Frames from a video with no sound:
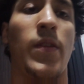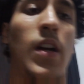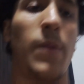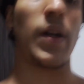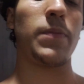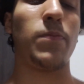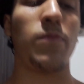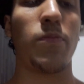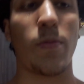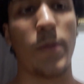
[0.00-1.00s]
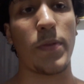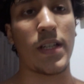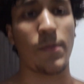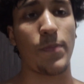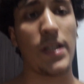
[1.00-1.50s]
I might probably be
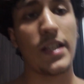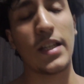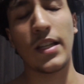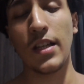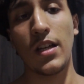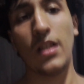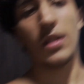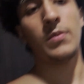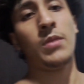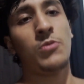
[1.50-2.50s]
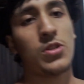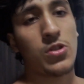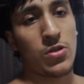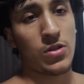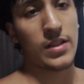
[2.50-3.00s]
competing, but I'm not
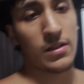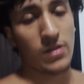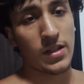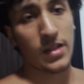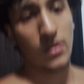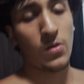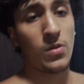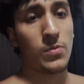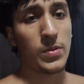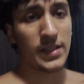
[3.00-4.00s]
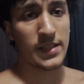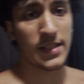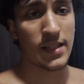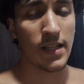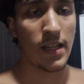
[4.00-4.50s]
sure on that right now,
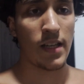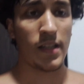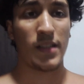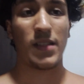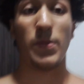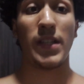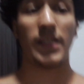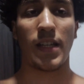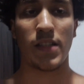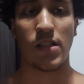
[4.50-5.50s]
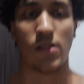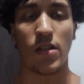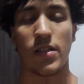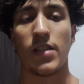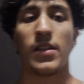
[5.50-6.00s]
because competing takes a
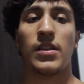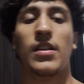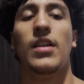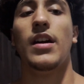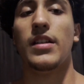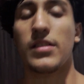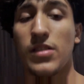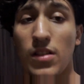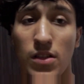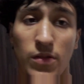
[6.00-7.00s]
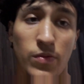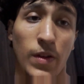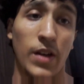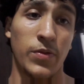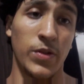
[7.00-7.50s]
lot, and it's a lot of
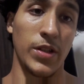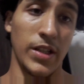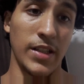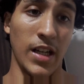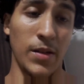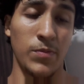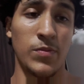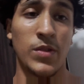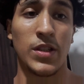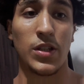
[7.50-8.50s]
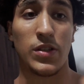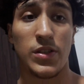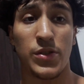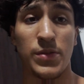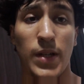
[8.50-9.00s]
effort and time that you
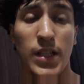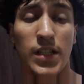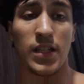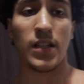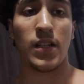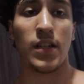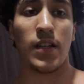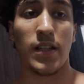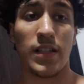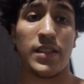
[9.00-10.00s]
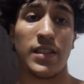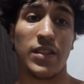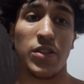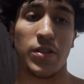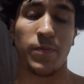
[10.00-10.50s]
need to spend, at least in
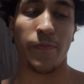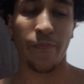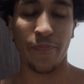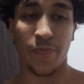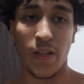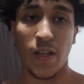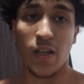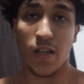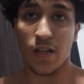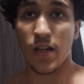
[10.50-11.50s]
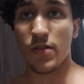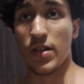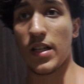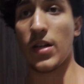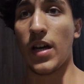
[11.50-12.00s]
the gym. And
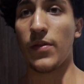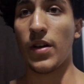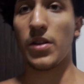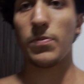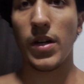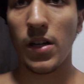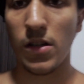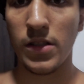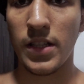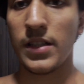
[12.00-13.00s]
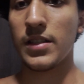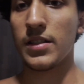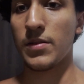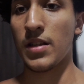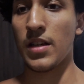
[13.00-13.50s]
right now I have other
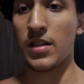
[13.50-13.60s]
priorities,